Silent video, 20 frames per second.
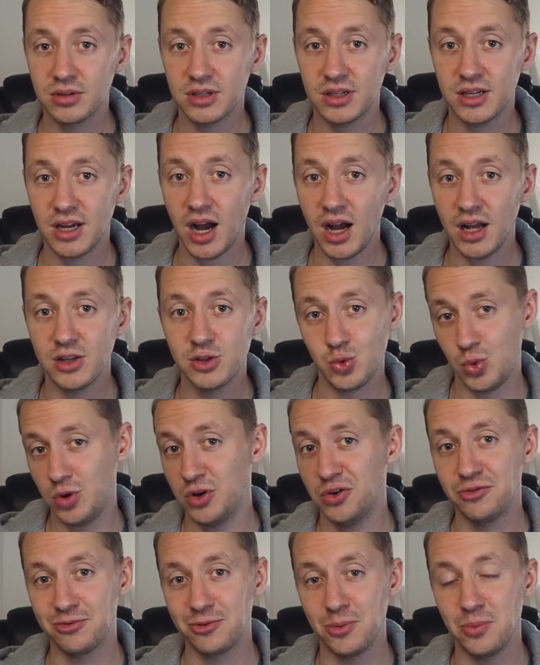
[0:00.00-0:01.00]
god's
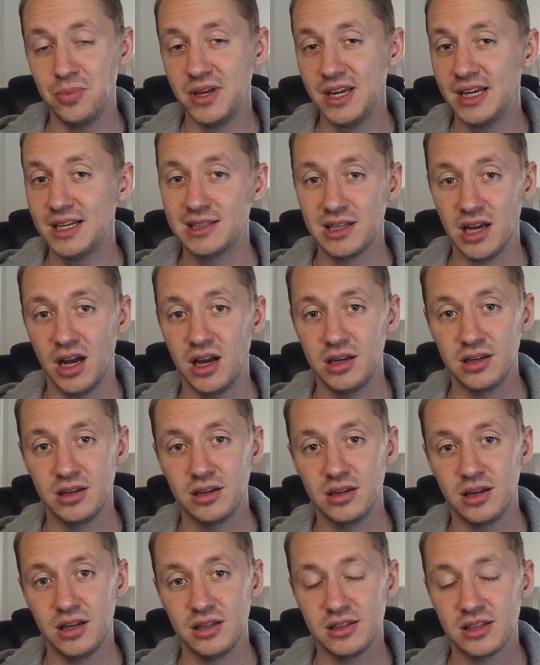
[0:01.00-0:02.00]
will from being done
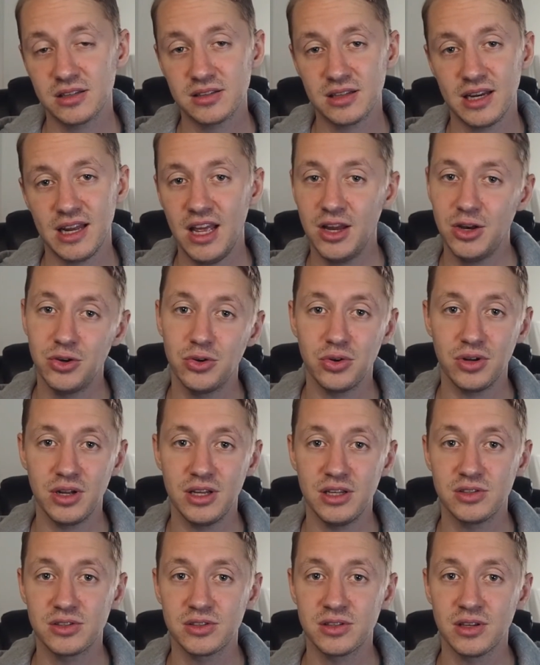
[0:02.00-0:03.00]
it doesn't hinder
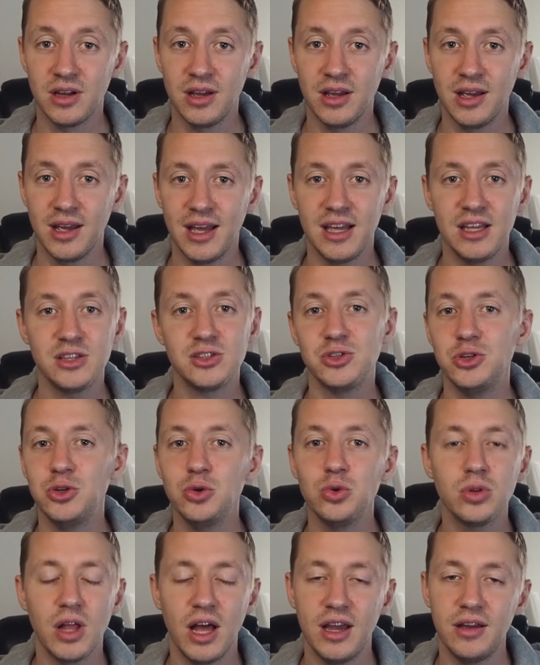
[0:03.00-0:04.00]
his his
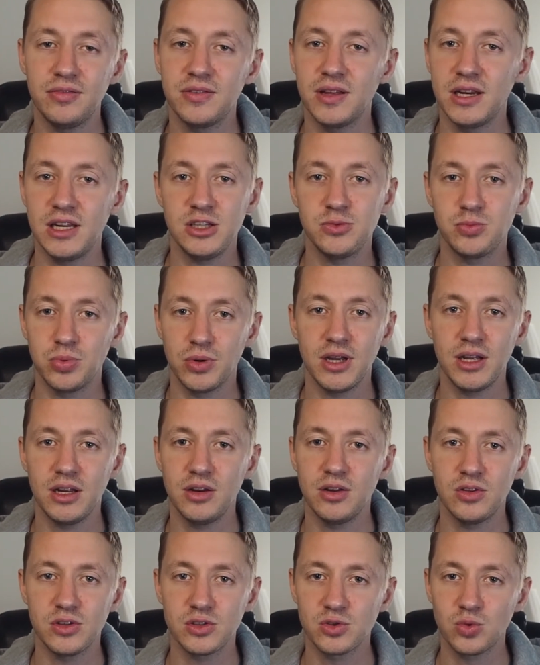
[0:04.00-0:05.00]
new life that he's bringing
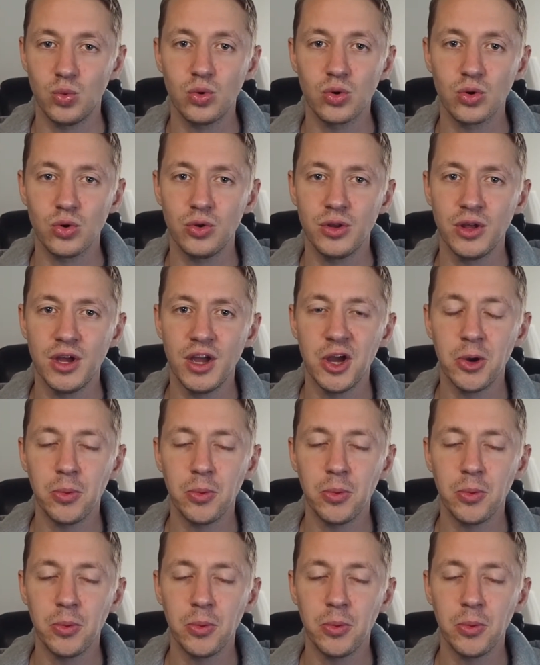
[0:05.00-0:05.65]
to this world,